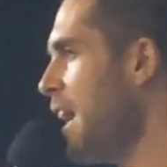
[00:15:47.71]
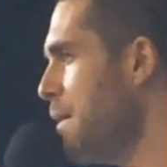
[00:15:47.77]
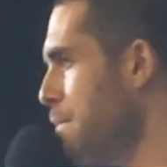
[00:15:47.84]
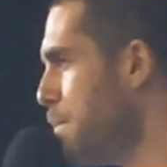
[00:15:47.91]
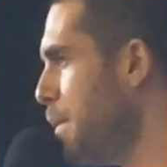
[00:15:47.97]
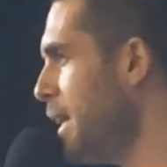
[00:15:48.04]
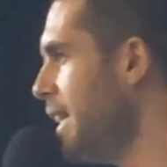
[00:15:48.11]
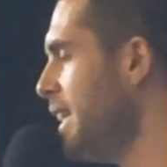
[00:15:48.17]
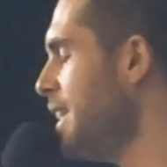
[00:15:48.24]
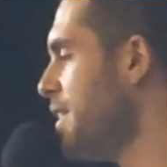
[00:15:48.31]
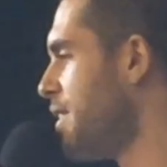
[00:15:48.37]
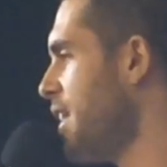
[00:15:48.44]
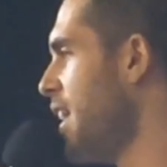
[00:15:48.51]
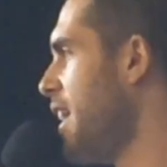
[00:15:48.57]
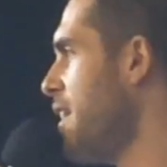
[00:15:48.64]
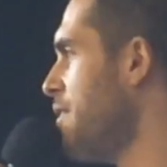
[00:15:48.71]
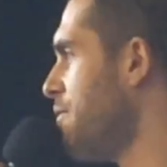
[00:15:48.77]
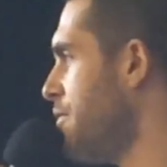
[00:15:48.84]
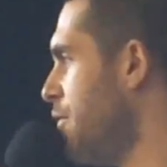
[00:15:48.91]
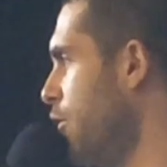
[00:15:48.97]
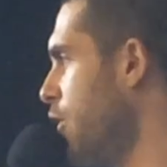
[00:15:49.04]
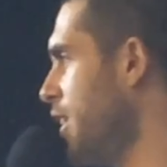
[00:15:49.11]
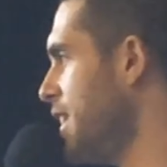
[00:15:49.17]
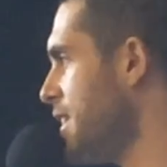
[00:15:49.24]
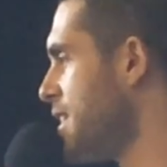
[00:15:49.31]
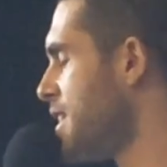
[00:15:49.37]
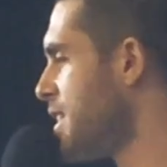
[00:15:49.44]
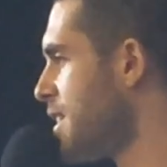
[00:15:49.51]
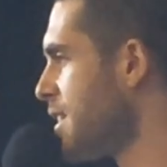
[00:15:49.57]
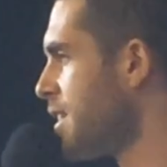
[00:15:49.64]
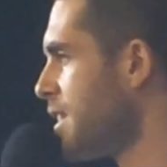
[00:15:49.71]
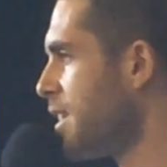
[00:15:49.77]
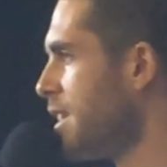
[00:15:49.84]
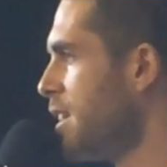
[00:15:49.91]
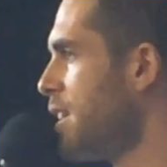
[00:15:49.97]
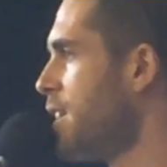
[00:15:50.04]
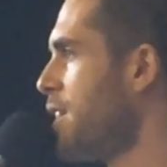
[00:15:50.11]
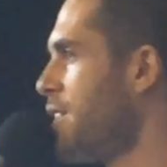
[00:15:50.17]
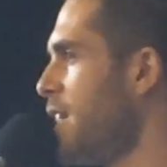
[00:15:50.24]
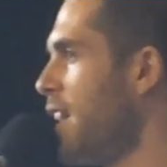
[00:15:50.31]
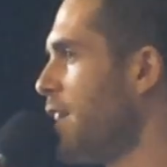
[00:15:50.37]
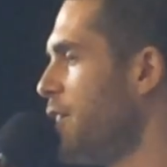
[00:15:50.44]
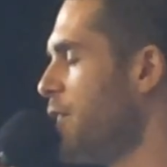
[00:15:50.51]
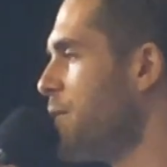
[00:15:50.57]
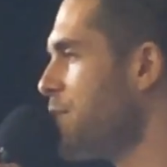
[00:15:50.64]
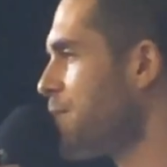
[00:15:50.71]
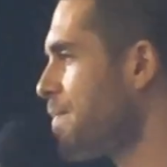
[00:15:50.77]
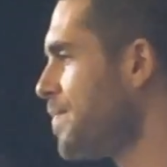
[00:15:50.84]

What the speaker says: and be their voice. Thank you.